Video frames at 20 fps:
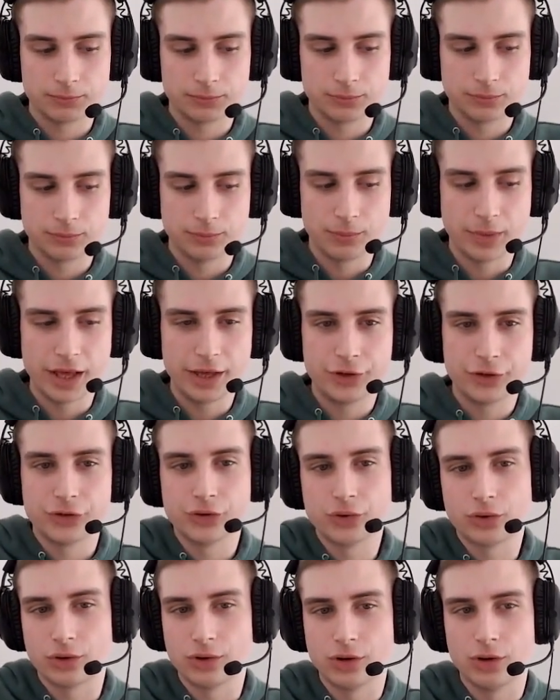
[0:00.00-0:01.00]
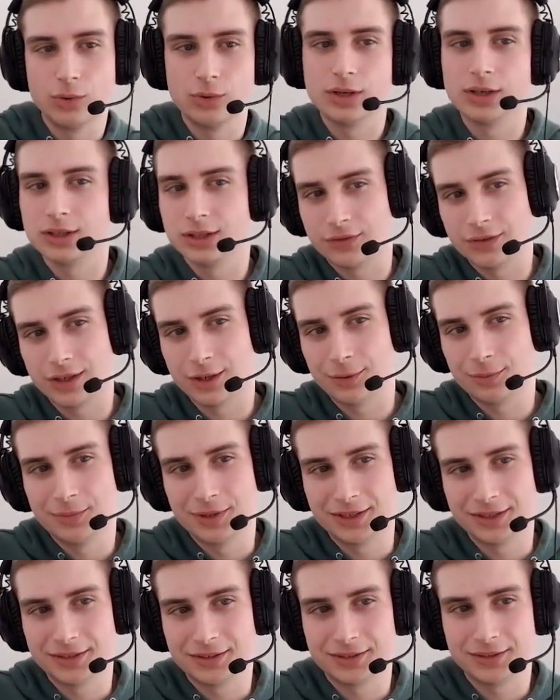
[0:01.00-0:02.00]
make your local
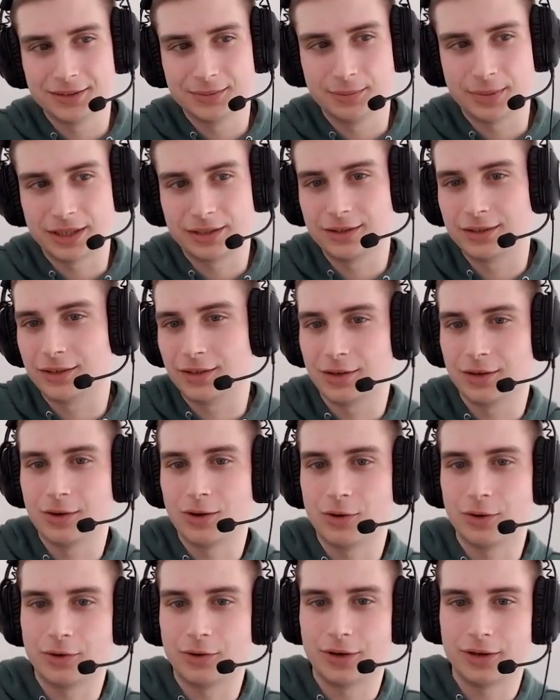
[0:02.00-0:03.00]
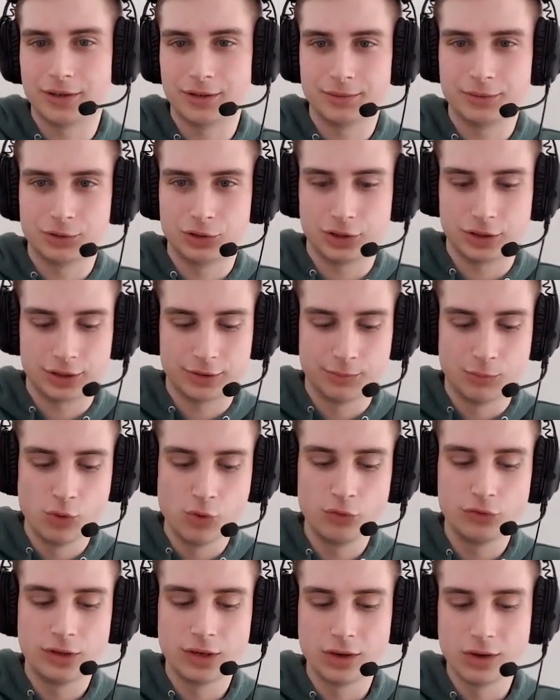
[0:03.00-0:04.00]
development better, or just
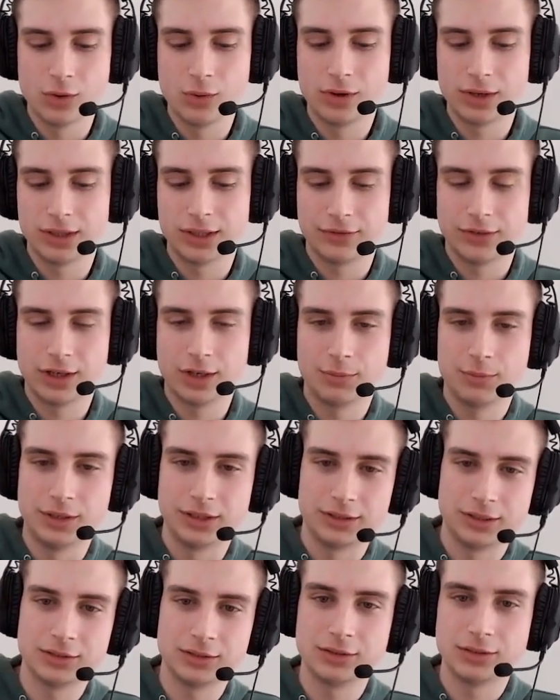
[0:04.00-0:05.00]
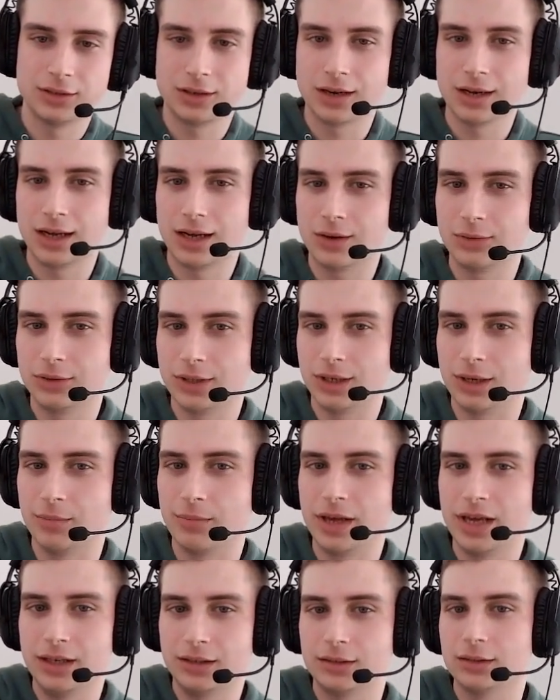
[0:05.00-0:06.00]
move the local development into the cloud and
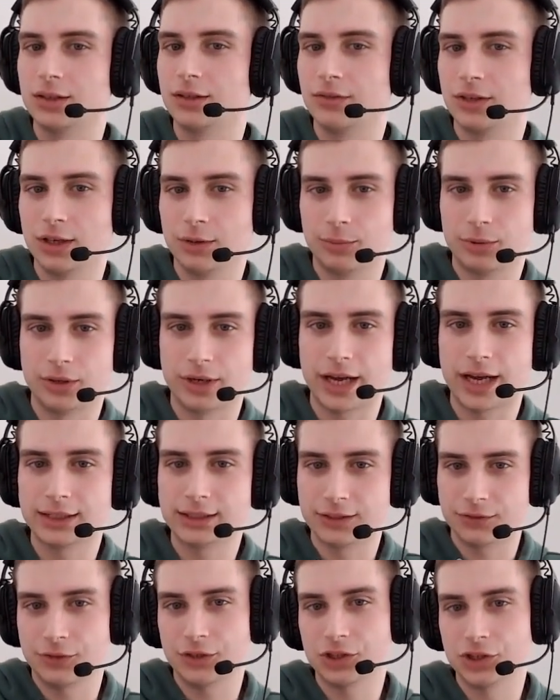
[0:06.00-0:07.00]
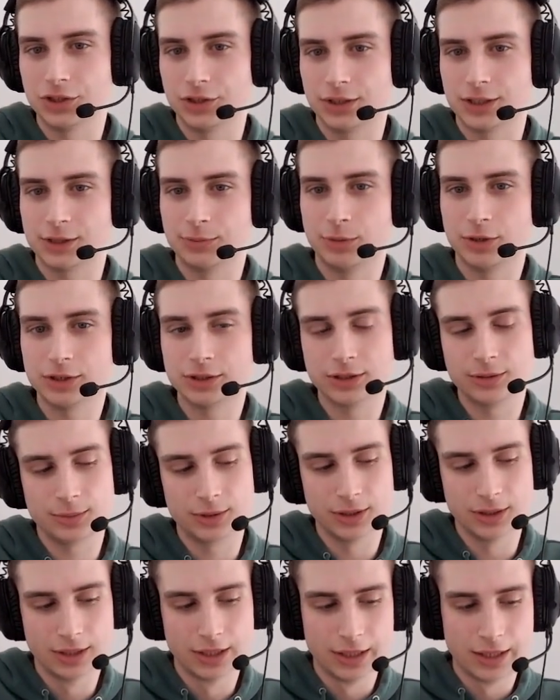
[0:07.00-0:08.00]
make the developer as efficient as
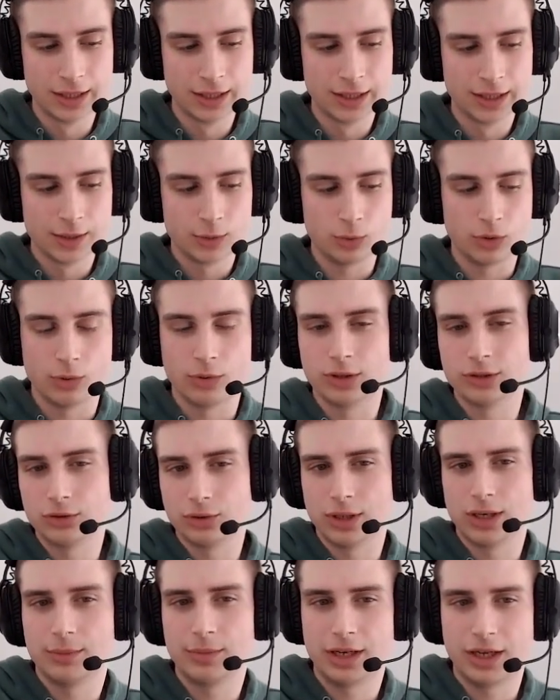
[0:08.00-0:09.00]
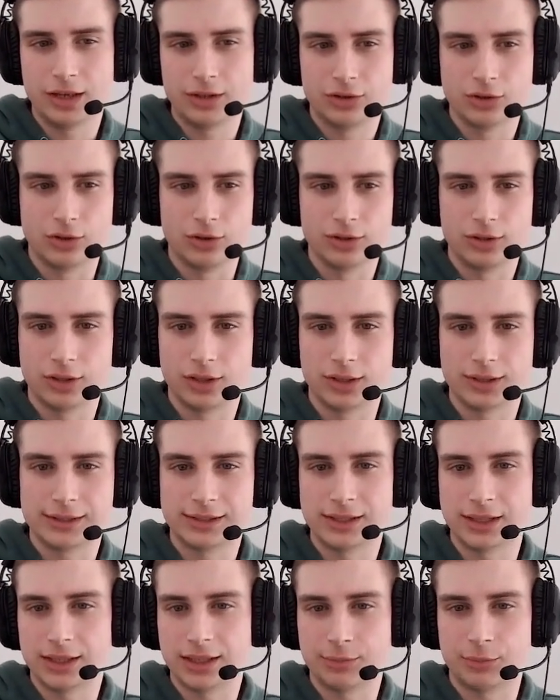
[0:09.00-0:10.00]
possible. We want to eliminate all the
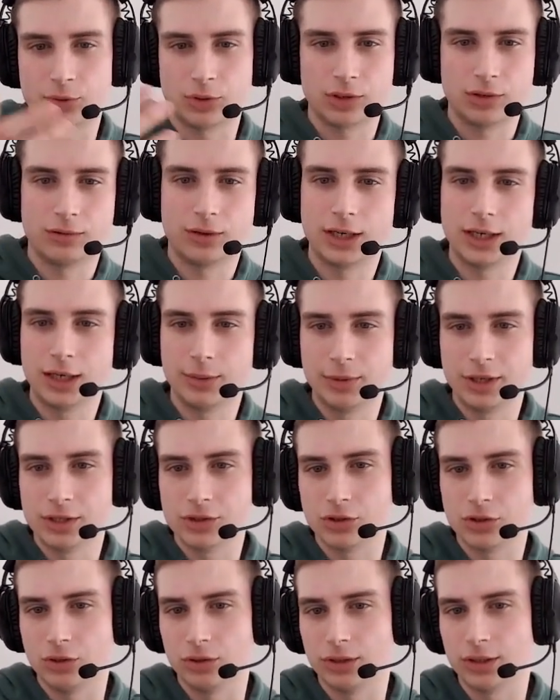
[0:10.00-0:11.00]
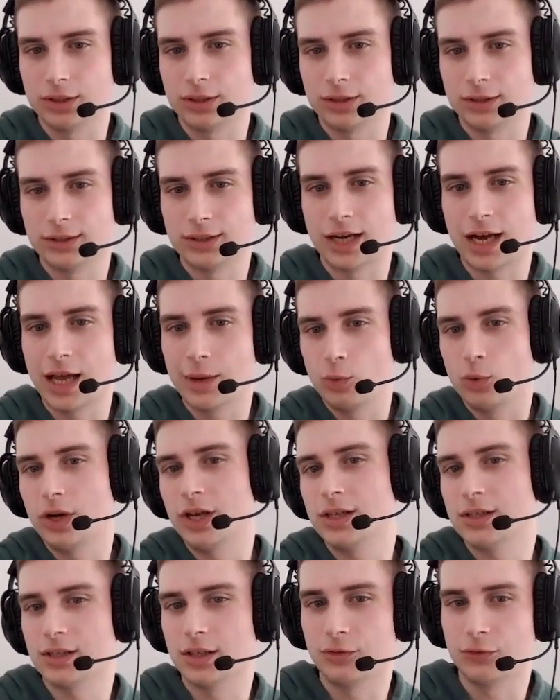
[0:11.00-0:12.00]
setup requirements, all the time
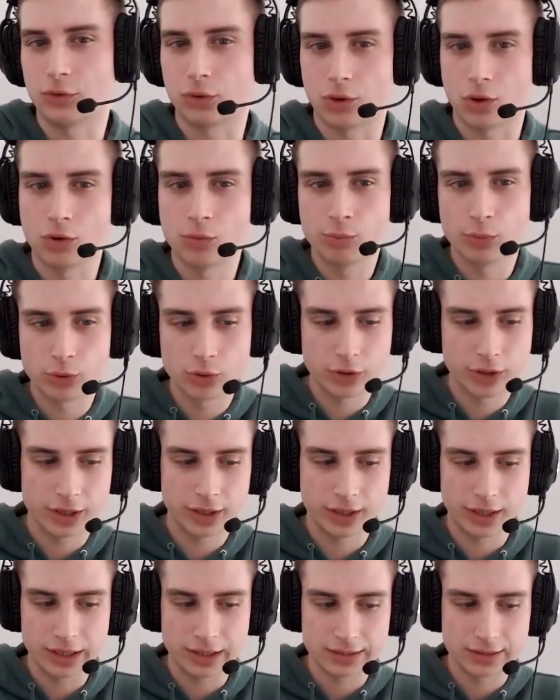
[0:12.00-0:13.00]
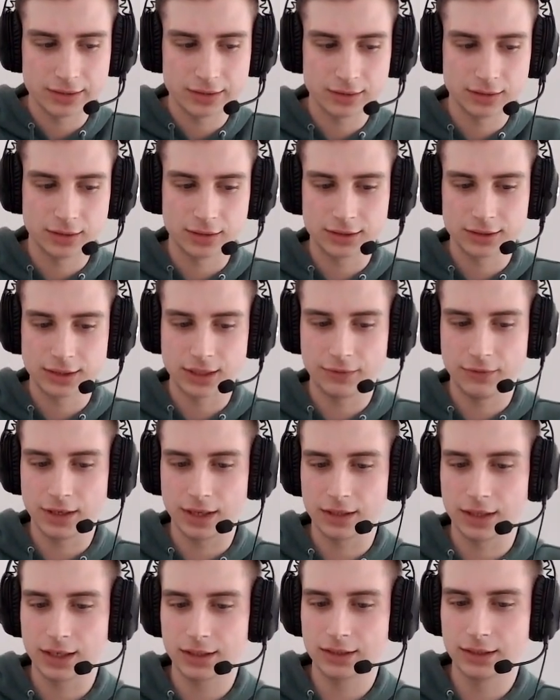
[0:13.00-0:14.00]
wasted for onboarding and stuff
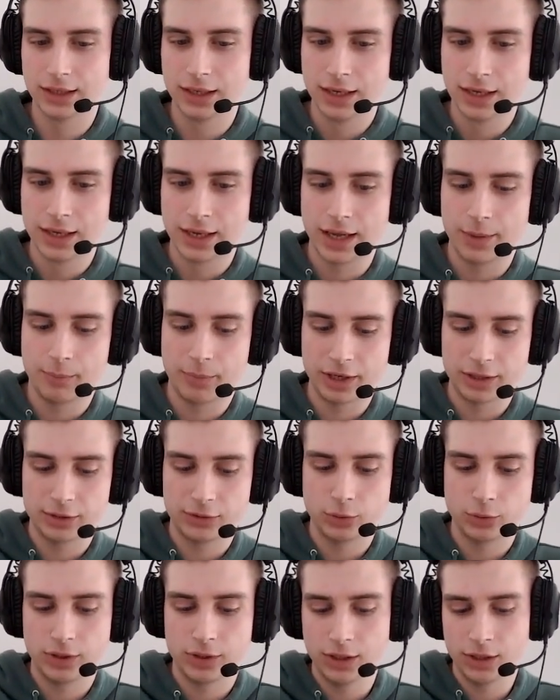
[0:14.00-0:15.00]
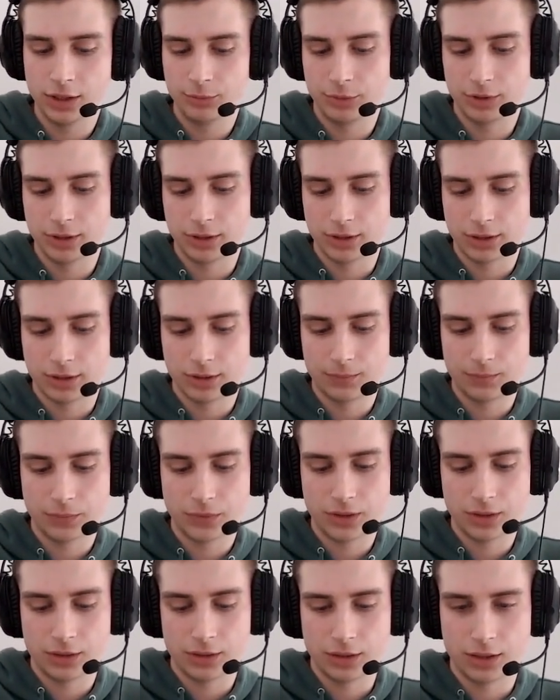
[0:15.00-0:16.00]
like that, but to keep the
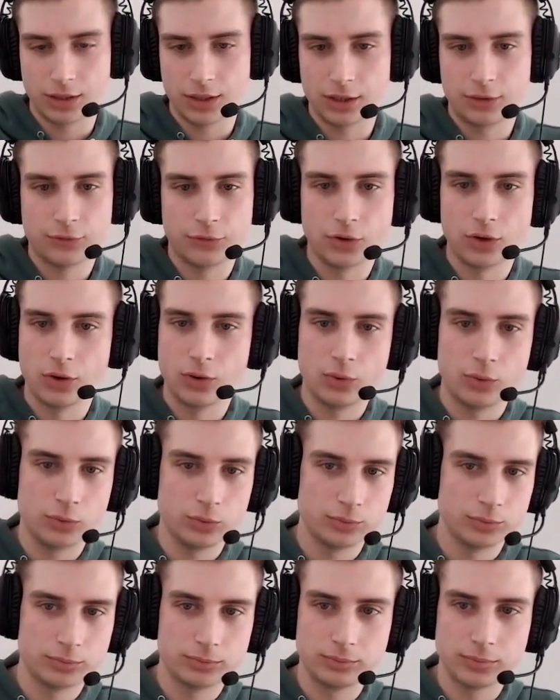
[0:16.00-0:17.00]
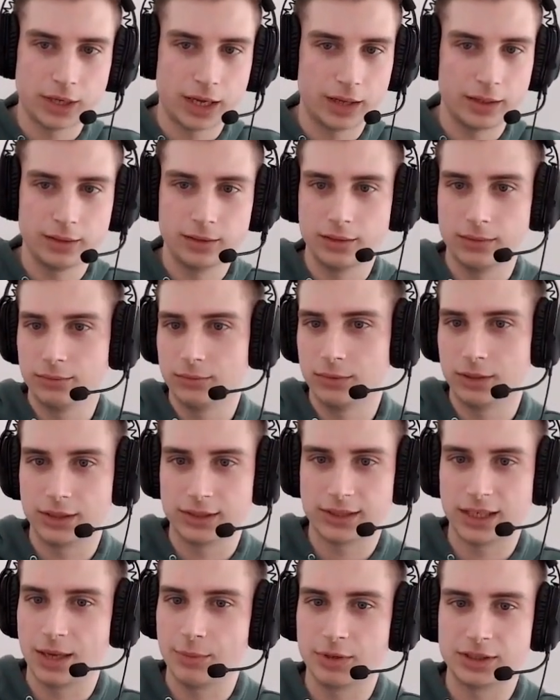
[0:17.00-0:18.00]
Git flow the
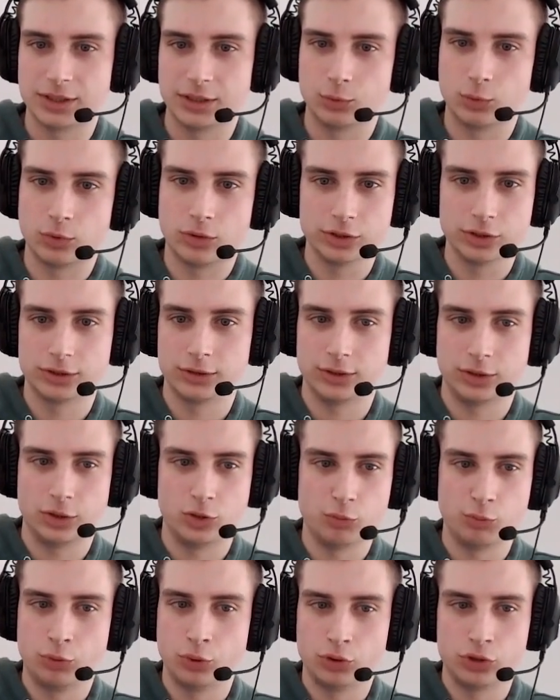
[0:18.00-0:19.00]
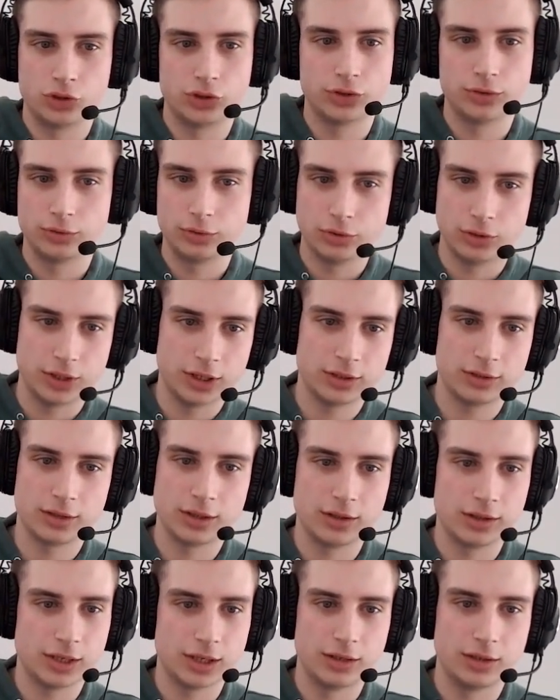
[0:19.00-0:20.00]
same as it was. You push to Git,
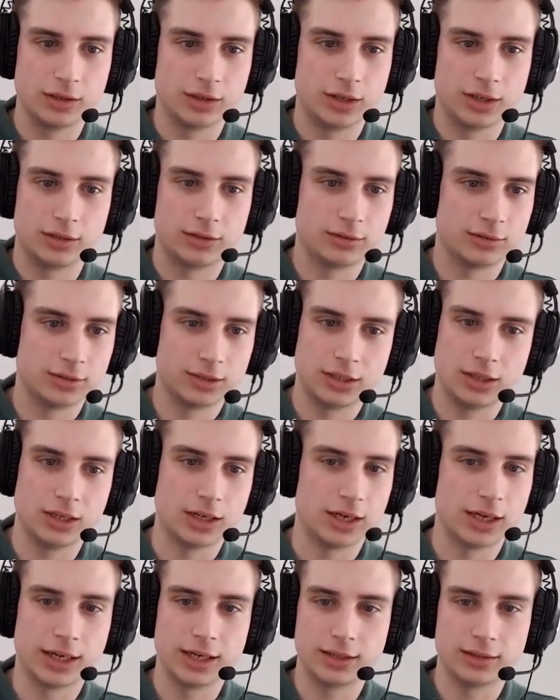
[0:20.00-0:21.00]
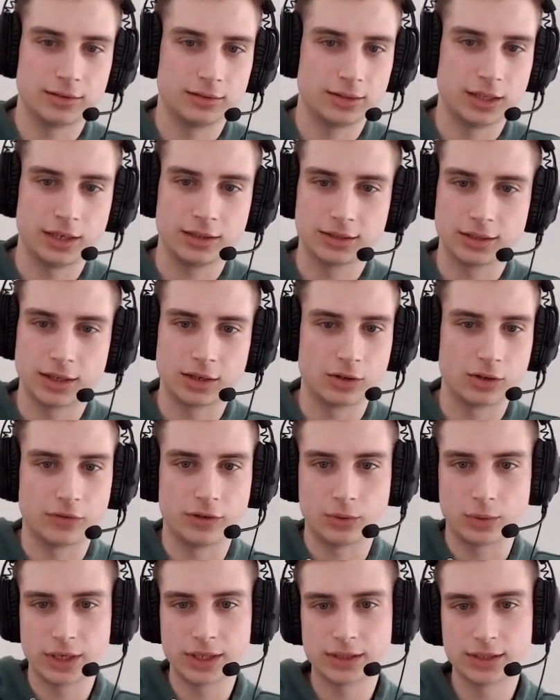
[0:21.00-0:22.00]
and then the Git CI takes care of
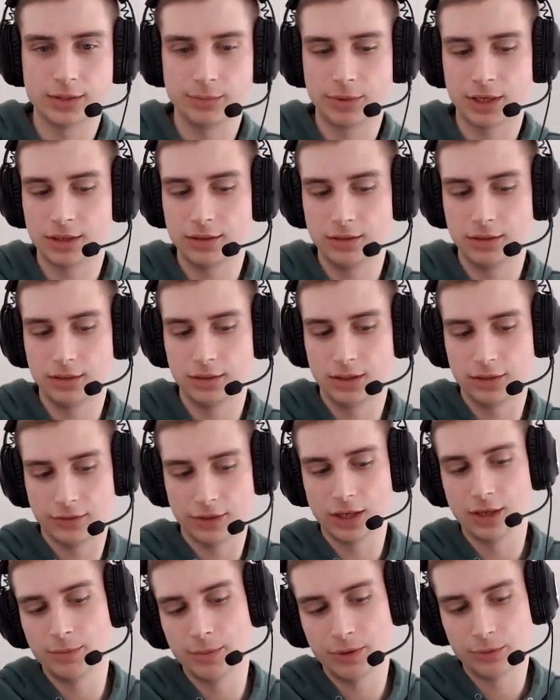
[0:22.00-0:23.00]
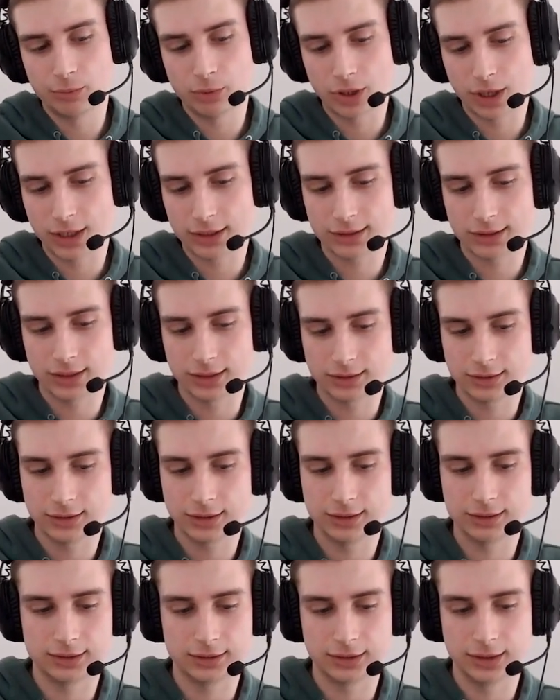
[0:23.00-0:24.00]
the rest. But the development process
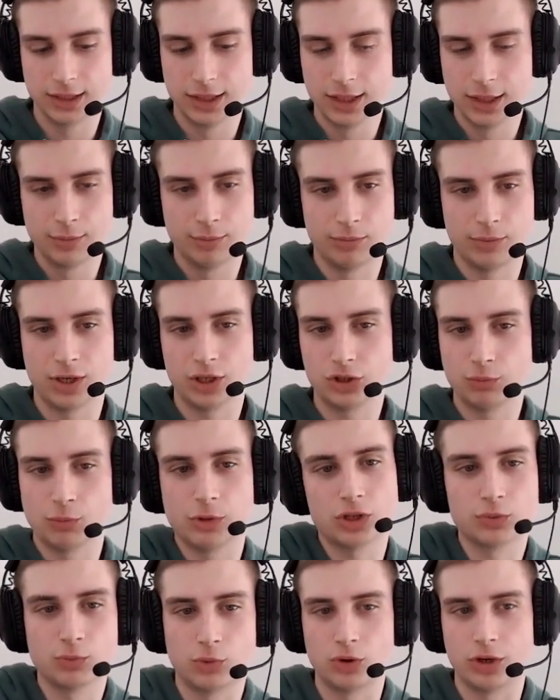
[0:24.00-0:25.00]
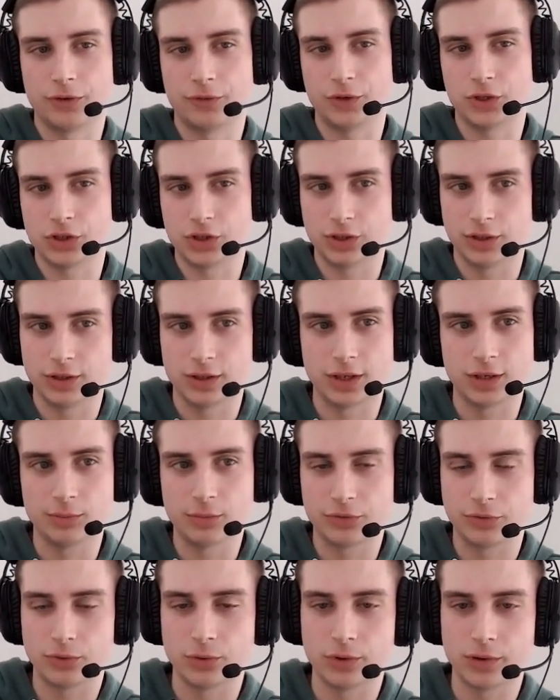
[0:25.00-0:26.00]
is much, much more efficient than
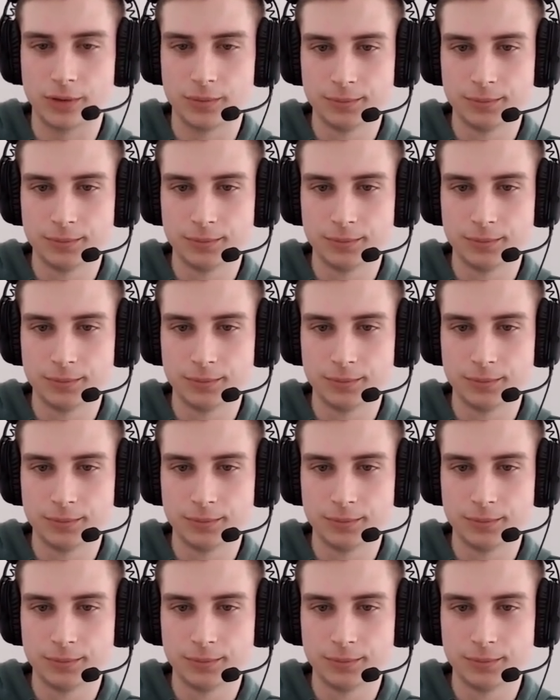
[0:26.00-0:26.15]
before.